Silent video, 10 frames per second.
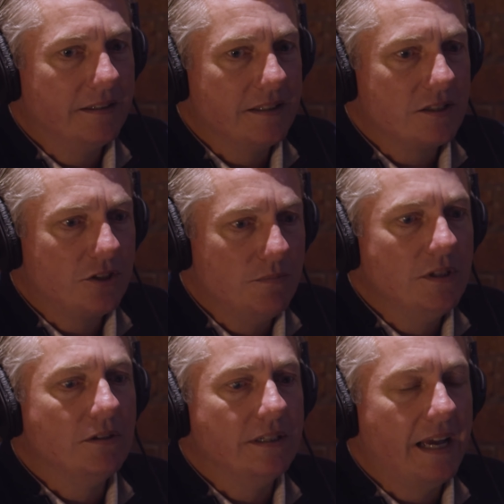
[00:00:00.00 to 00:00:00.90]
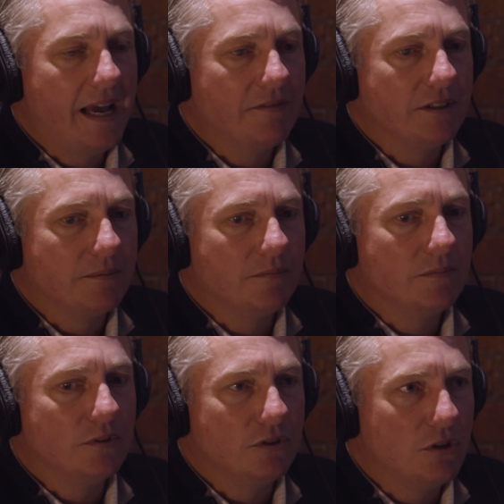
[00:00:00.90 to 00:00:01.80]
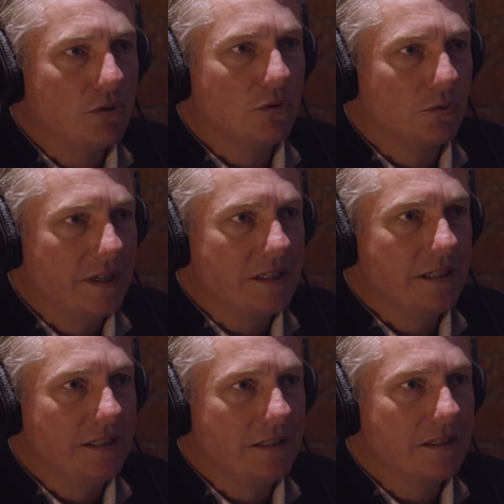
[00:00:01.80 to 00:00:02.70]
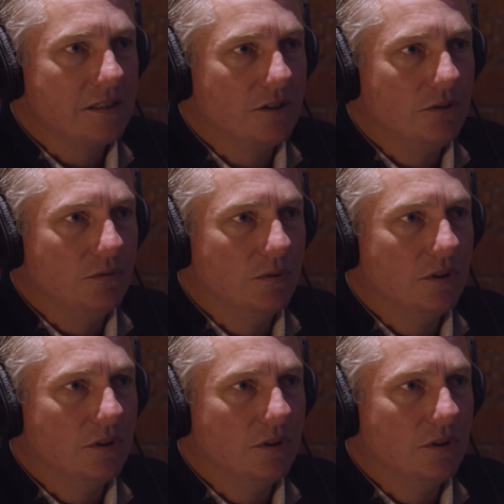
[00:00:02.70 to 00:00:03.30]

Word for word: this community having local residents who,